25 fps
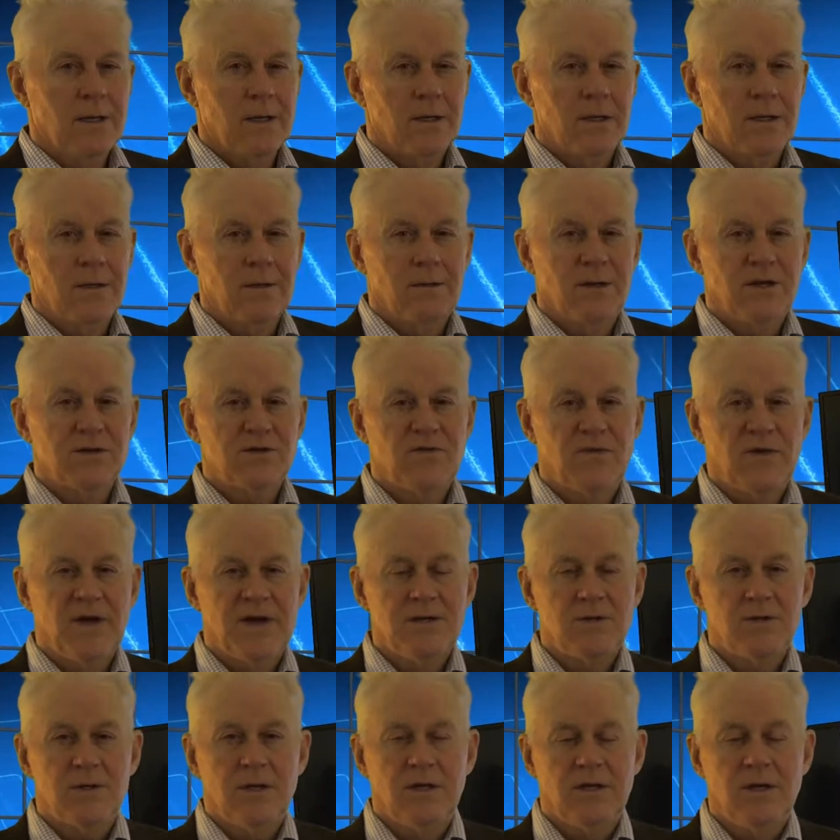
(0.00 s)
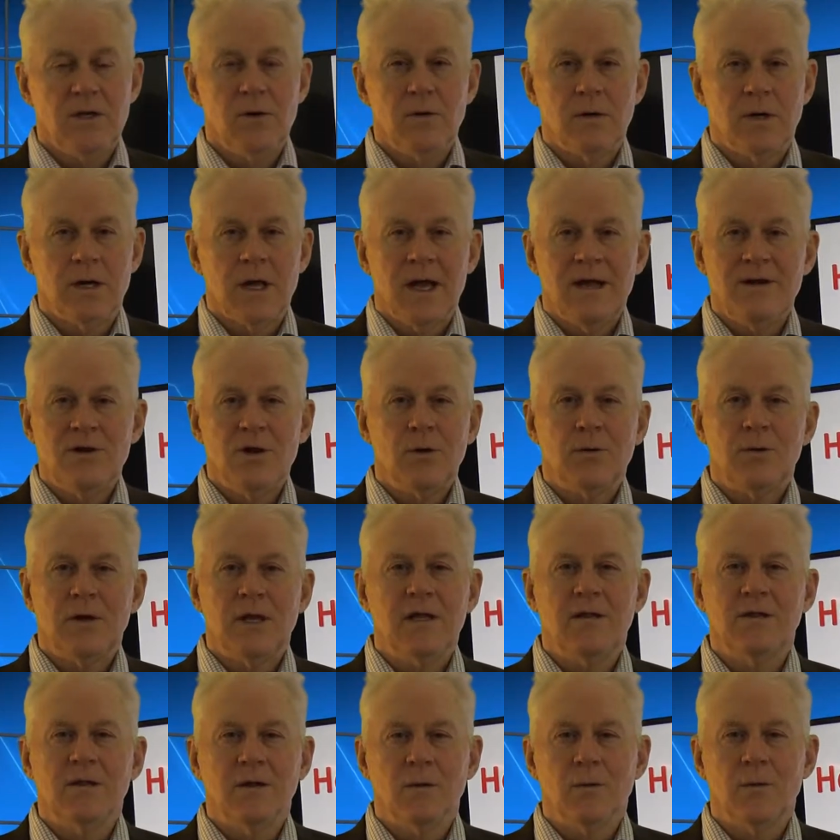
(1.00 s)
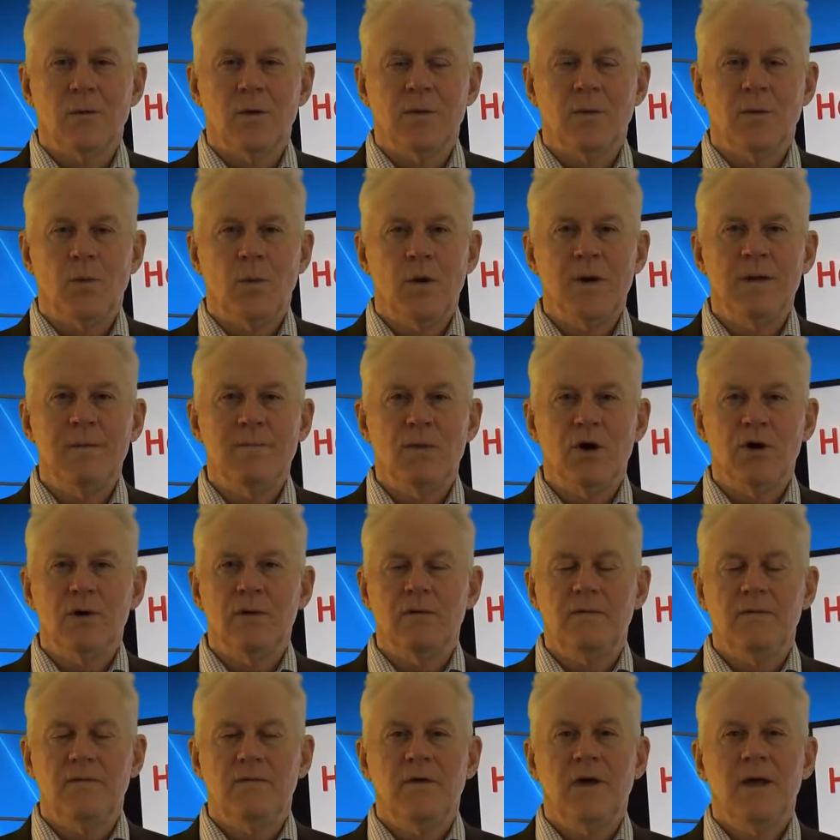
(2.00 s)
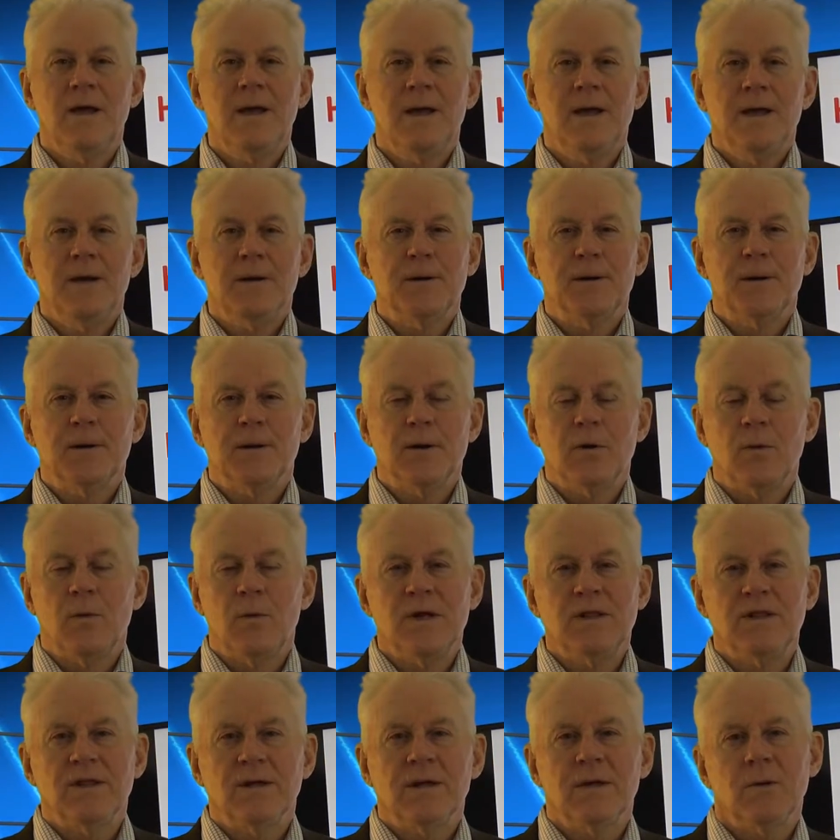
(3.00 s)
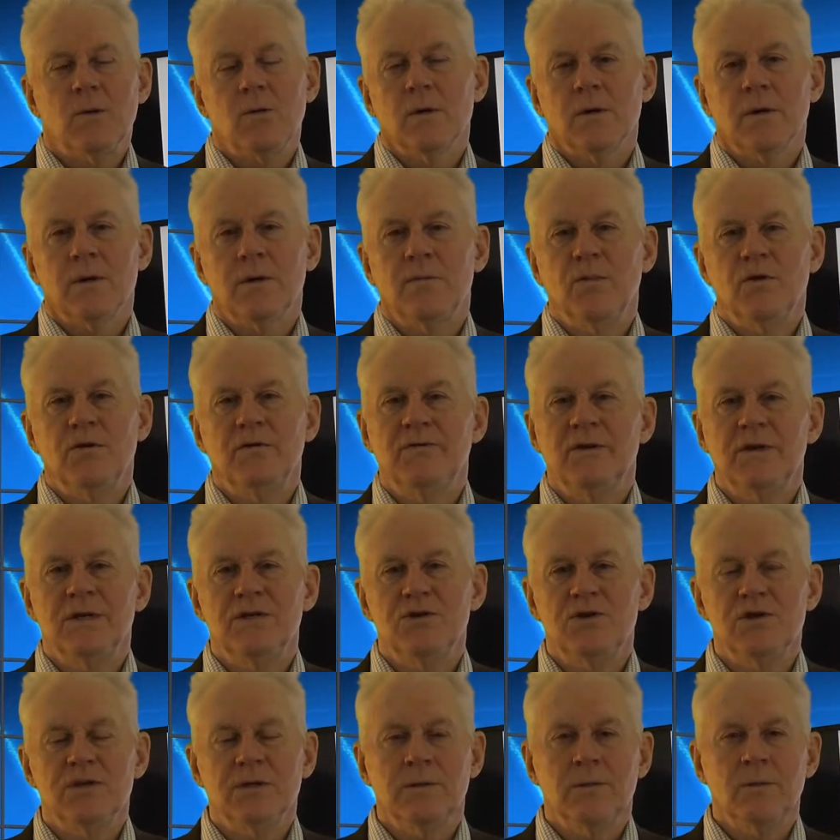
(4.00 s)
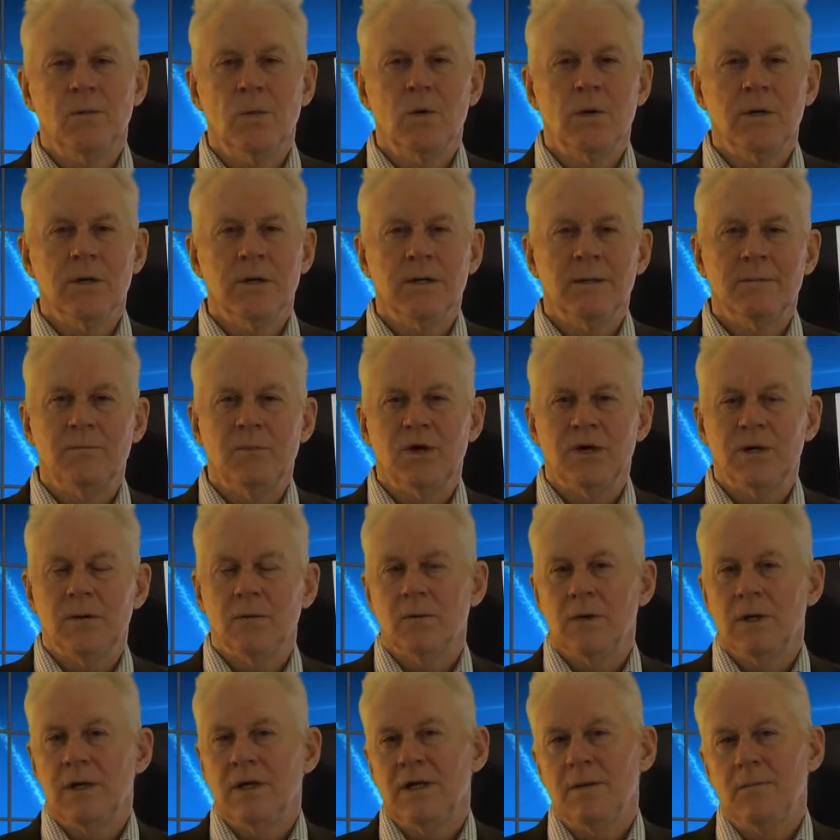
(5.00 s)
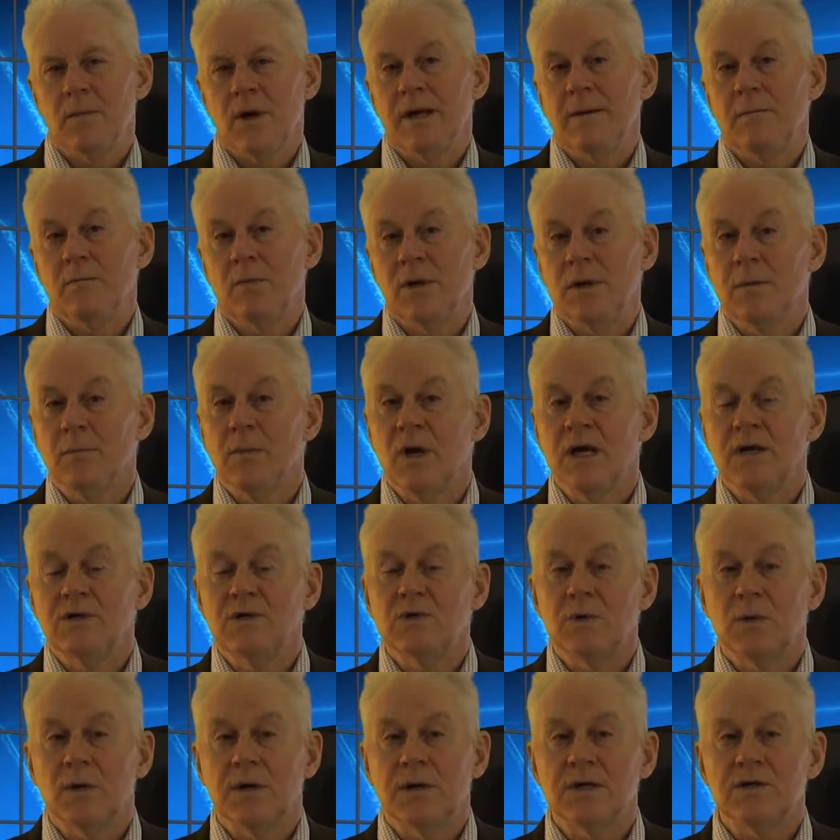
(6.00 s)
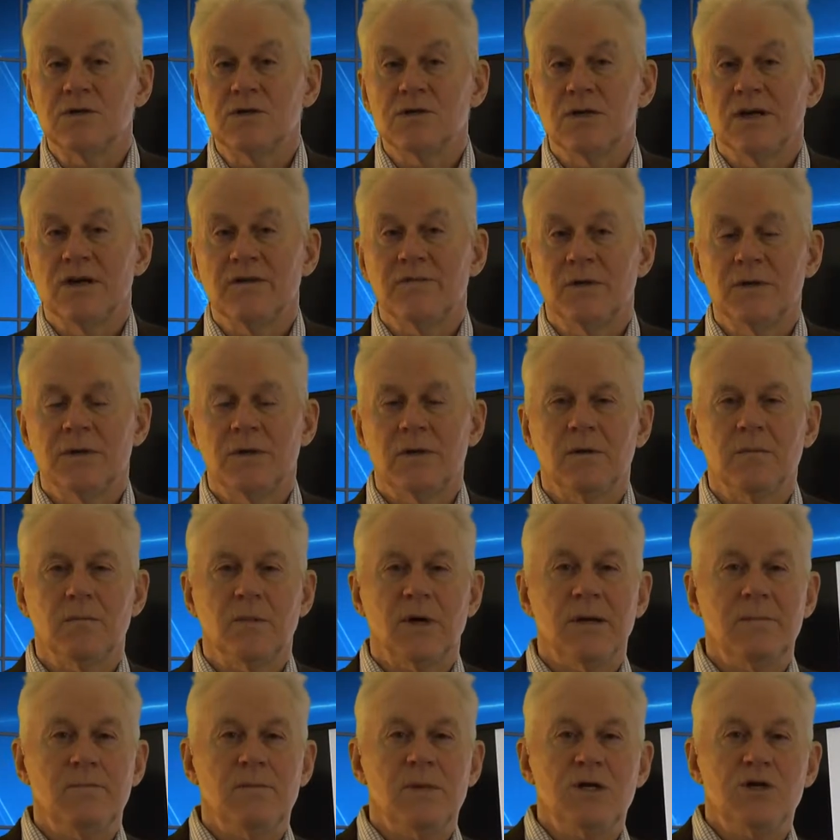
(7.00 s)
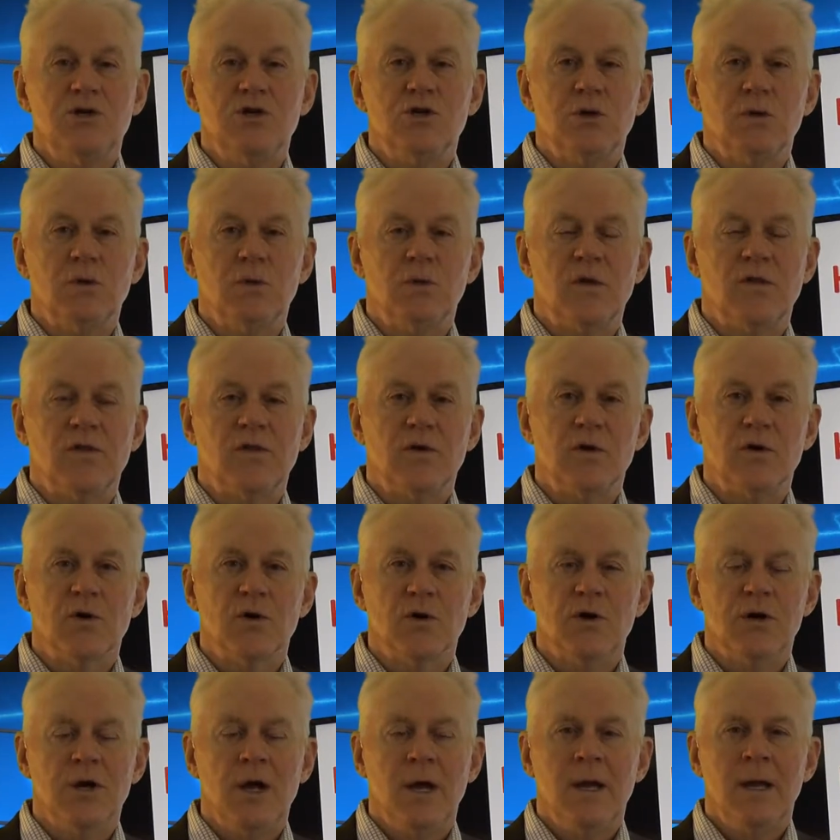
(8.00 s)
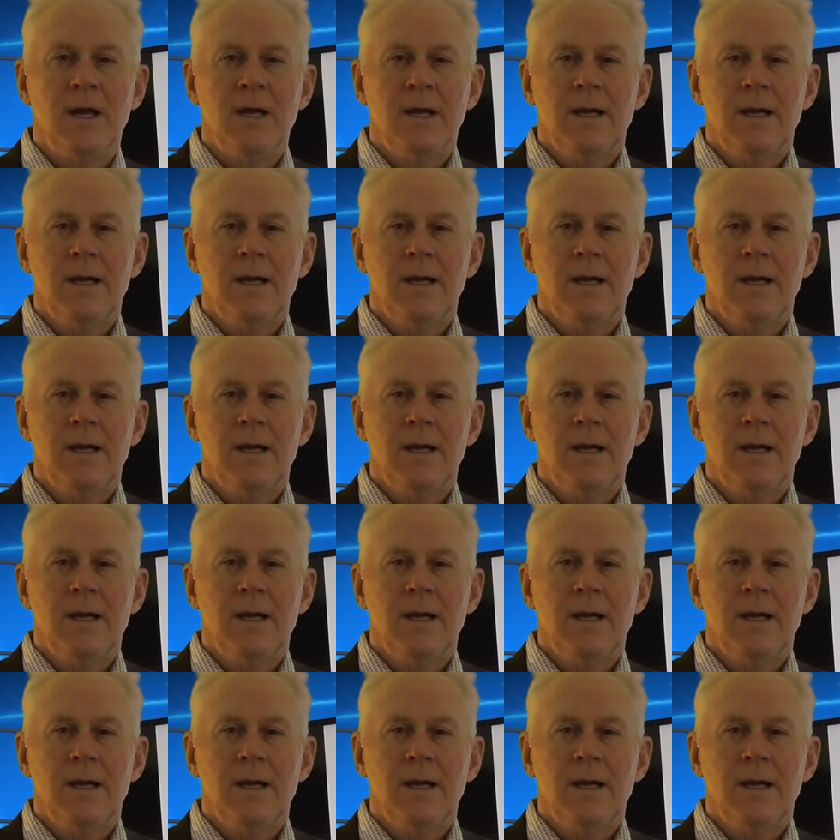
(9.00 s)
Uh, let's face it, you and I don't either. When we move, uh, we think we're going to move in June 1, but it really might be May 27th, it might be June 3rd.